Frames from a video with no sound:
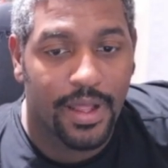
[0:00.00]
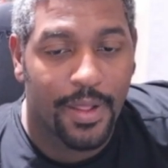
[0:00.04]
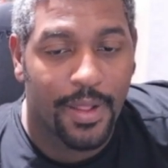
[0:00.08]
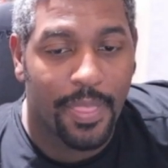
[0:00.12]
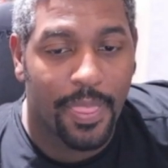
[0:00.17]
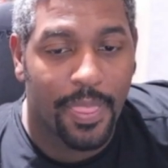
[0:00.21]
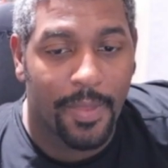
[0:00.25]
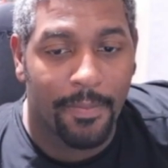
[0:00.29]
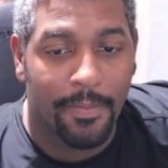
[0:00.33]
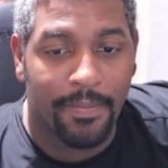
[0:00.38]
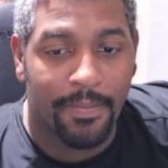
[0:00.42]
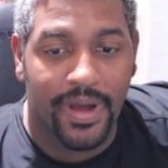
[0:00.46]

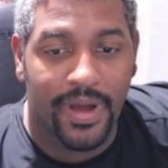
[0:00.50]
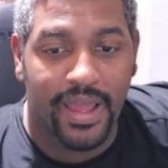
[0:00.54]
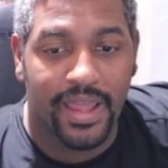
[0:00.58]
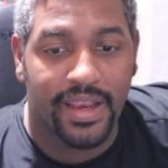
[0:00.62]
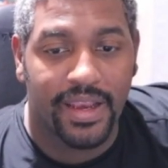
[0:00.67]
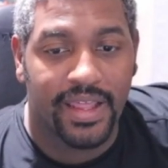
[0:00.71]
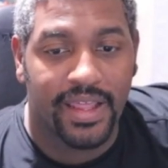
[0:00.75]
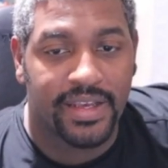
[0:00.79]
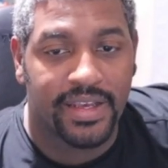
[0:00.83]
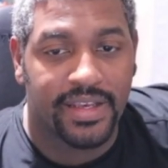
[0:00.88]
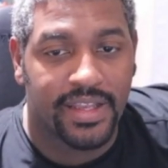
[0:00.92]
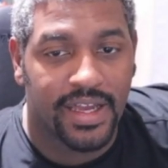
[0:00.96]
but
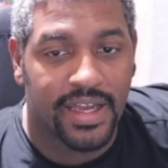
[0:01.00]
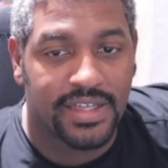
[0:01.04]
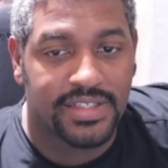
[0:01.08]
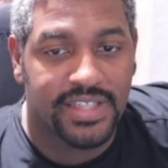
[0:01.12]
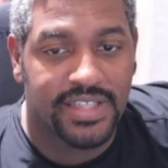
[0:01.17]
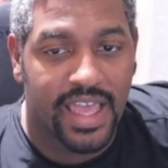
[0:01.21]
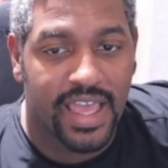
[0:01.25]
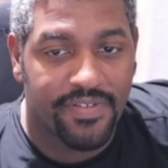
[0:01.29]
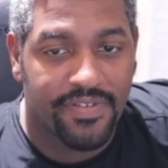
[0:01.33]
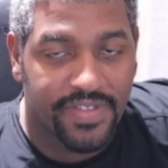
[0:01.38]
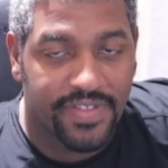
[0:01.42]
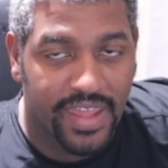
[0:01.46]
it does
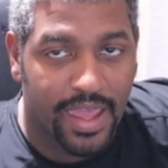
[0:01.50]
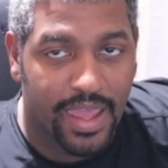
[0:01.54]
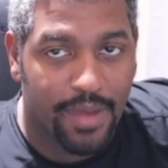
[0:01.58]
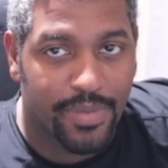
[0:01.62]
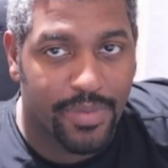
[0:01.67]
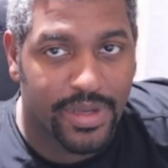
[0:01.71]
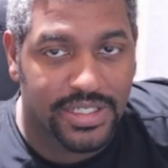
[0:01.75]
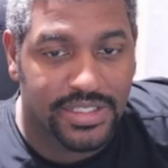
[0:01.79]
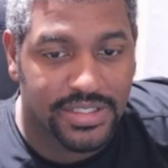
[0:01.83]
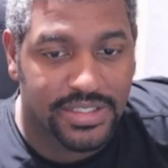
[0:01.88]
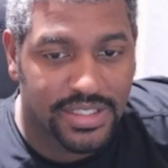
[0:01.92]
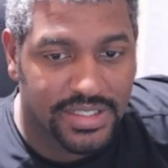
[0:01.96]
have the
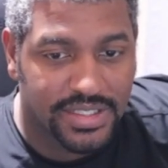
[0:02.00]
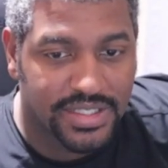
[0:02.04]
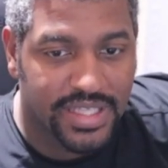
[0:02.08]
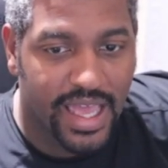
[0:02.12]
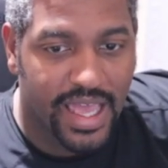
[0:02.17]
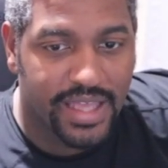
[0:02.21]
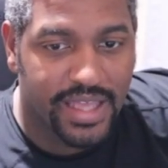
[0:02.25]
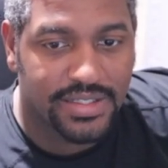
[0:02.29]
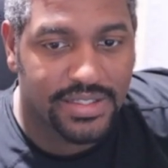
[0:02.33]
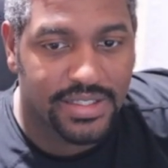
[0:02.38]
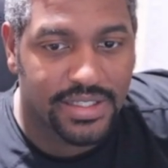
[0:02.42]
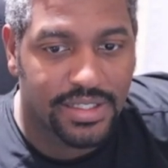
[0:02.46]
ambitious
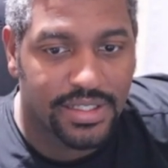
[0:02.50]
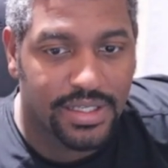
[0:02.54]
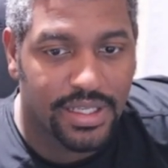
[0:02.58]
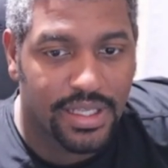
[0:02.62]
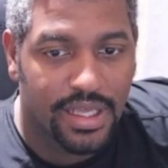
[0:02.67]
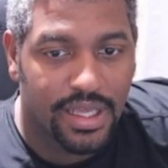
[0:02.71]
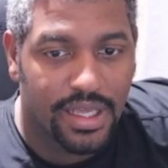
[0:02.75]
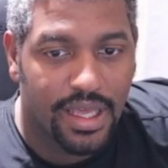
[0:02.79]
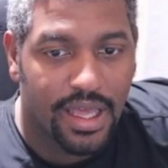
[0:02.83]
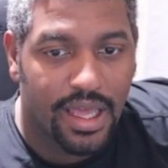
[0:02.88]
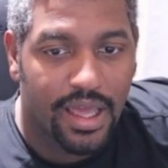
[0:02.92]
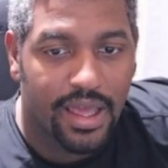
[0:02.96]
assassin.
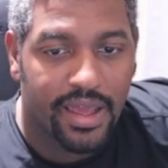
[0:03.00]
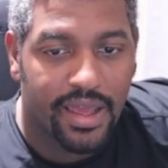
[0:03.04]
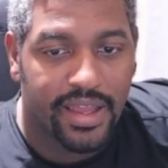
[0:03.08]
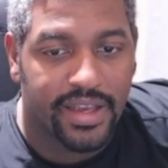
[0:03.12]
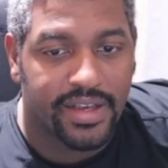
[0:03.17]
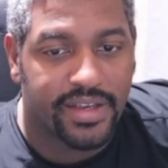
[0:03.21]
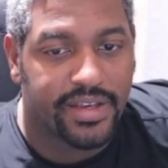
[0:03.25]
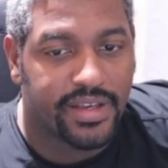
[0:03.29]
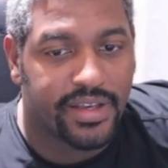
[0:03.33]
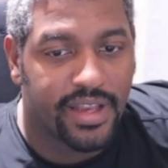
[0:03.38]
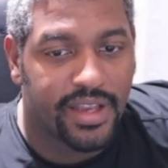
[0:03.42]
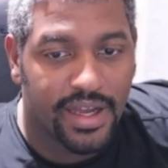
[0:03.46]

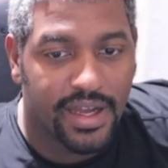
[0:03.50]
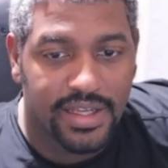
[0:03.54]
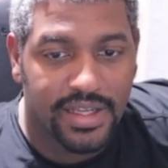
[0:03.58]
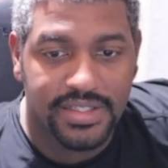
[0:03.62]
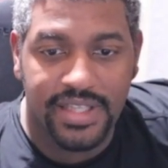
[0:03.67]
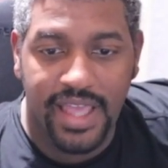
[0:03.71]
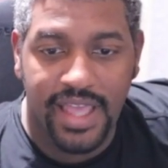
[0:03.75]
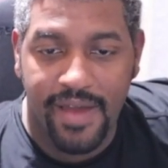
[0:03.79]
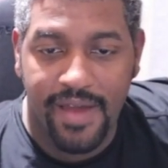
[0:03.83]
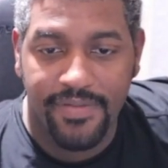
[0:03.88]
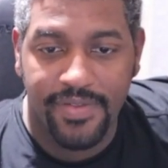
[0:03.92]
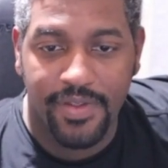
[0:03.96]
It does
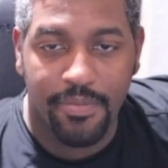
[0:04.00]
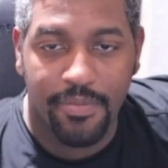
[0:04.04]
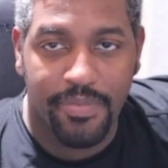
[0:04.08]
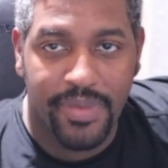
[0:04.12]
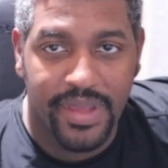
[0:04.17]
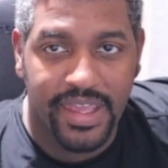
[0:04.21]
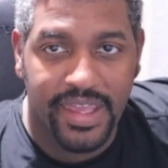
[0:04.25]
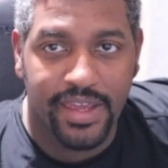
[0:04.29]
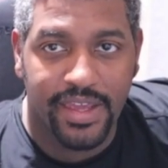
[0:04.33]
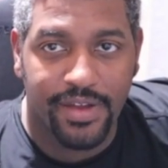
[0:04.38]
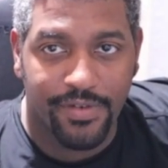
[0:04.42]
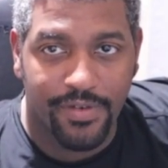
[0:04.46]
have the
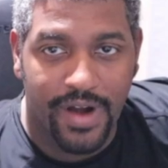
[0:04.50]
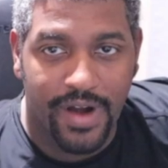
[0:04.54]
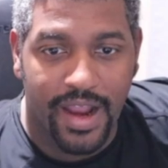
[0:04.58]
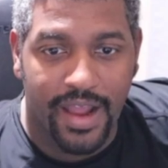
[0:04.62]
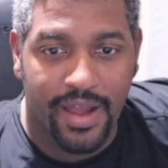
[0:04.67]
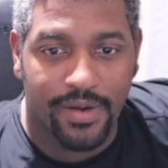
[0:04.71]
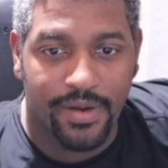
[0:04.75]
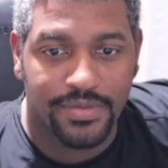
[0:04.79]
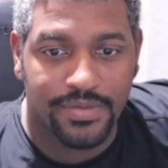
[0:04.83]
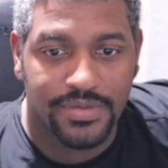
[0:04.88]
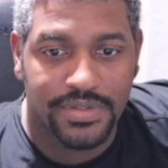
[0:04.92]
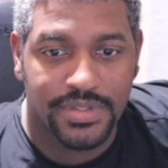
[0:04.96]
beacon
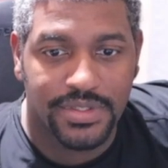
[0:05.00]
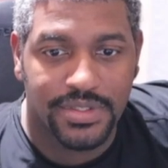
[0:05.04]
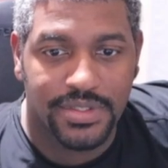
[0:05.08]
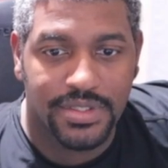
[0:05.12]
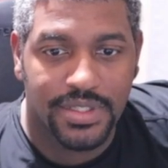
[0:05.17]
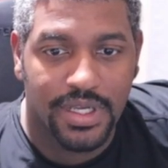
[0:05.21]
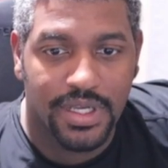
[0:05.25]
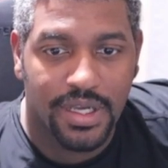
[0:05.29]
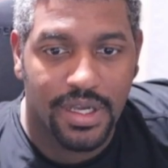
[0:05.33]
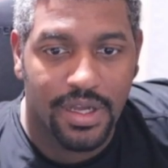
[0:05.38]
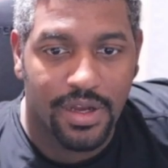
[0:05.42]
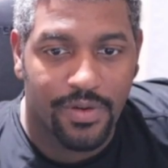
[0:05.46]
rounds,
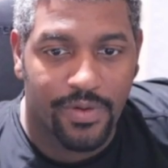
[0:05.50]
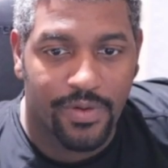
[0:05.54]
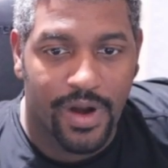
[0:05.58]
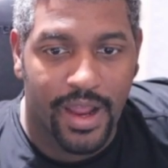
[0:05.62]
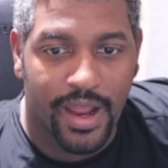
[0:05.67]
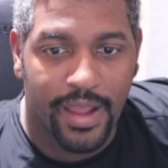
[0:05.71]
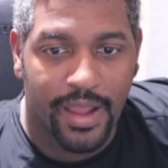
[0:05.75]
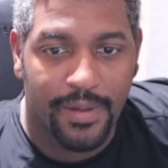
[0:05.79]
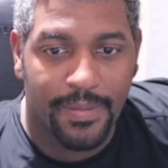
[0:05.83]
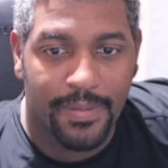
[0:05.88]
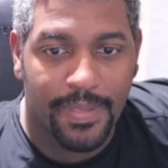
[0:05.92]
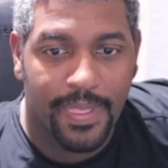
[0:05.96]

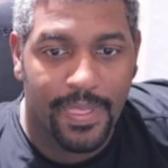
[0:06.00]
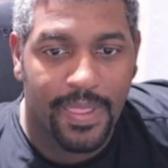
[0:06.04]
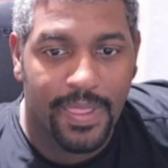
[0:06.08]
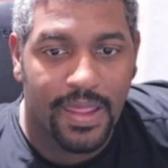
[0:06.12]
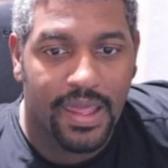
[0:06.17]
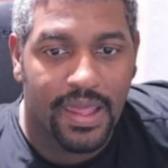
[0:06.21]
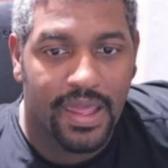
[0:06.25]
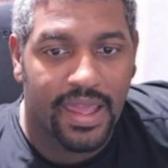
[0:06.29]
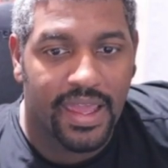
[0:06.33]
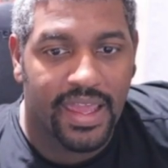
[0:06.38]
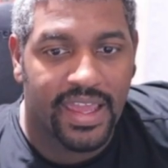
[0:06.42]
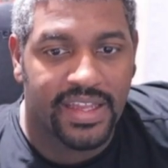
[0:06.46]
right?
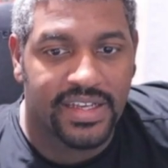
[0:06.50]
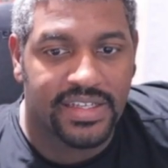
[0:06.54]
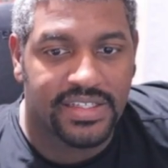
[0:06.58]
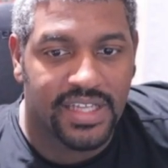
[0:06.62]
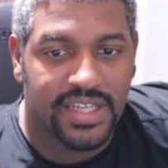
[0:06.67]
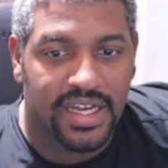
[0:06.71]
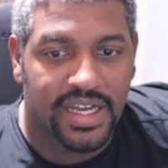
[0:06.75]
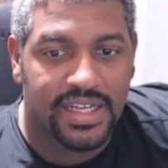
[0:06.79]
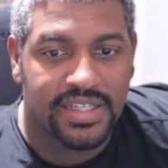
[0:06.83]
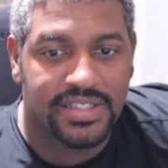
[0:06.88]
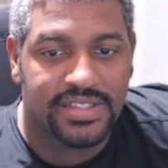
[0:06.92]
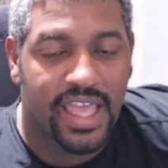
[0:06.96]
It
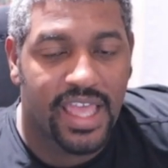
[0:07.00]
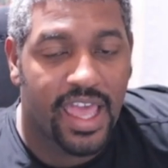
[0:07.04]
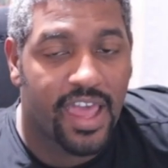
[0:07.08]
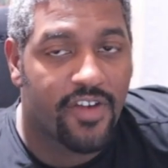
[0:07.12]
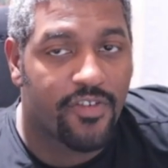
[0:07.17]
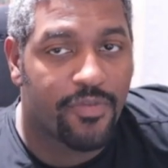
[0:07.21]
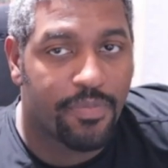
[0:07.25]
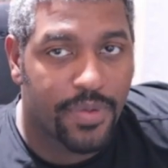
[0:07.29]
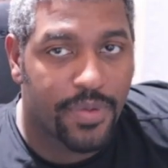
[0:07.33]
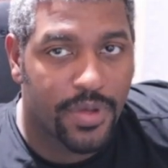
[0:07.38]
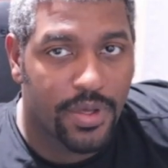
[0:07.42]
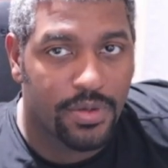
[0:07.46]
does
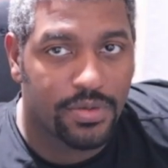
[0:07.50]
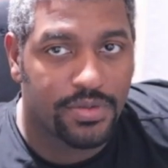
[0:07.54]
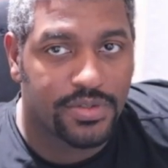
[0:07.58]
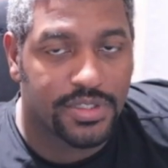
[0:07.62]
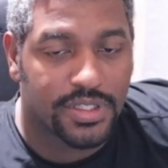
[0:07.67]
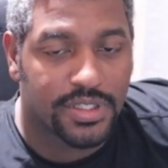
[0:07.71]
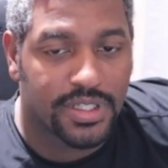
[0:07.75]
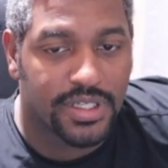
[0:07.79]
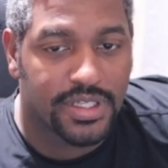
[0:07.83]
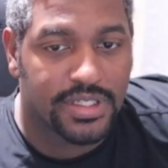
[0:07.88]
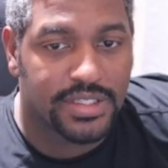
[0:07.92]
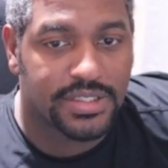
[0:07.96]
have
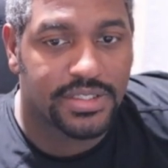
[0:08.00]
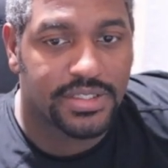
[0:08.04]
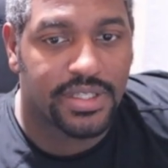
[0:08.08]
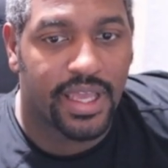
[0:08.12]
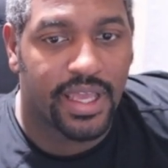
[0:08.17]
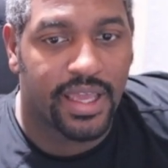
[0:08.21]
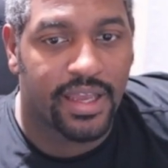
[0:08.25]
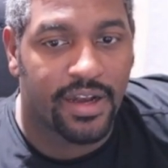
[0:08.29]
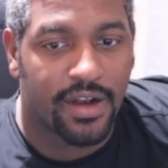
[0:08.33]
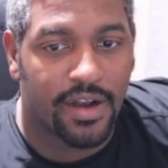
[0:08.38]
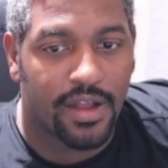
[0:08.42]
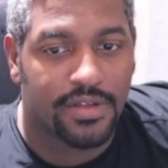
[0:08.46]
pugilist,
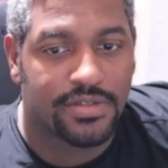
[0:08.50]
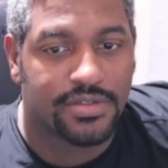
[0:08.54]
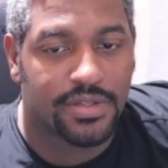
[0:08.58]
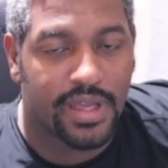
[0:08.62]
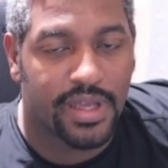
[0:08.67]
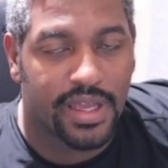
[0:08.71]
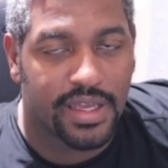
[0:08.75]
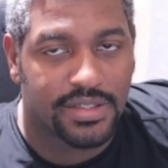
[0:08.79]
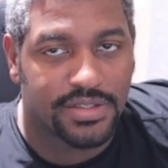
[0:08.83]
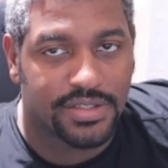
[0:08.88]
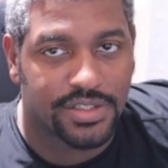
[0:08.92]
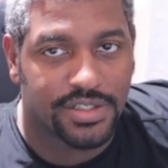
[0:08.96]
and it also
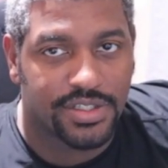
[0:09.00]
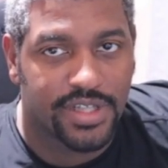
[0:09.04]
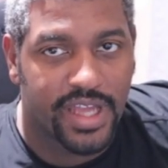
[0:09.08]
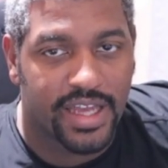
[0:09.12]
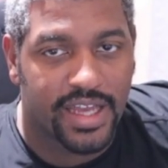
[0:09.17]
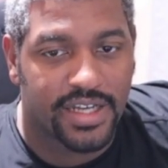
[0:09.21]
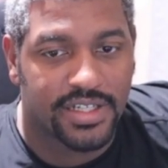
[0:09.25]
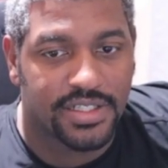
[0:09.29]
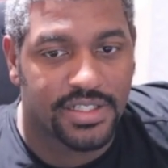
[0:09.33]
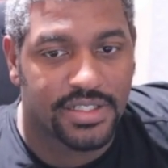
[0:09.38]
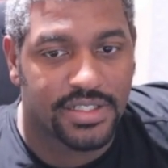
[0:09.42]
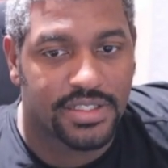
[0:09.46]
has
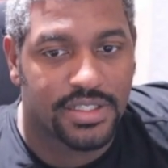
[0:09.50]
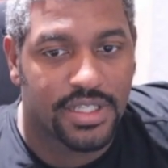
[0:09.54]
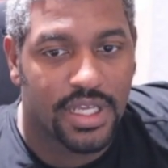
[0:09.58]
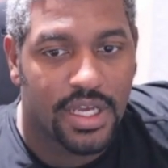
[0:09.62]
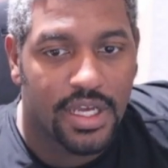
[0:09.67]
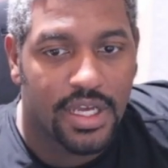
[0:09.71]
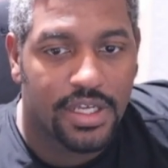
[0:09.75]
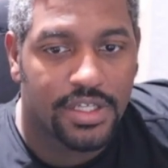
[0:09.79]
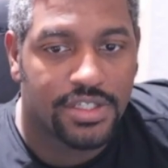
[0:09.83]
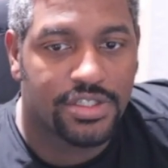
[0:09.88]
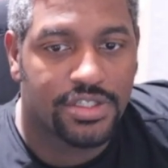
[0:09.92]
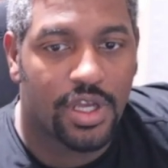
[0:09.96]
strategist.
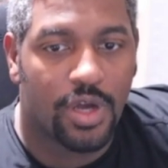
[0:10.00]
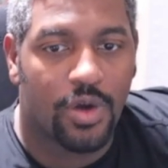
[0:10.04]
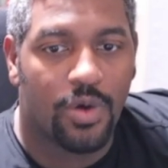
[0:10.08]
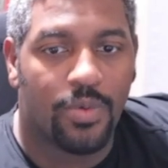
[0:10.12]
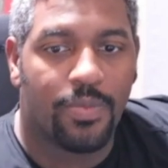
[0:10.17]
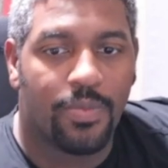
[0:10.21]
So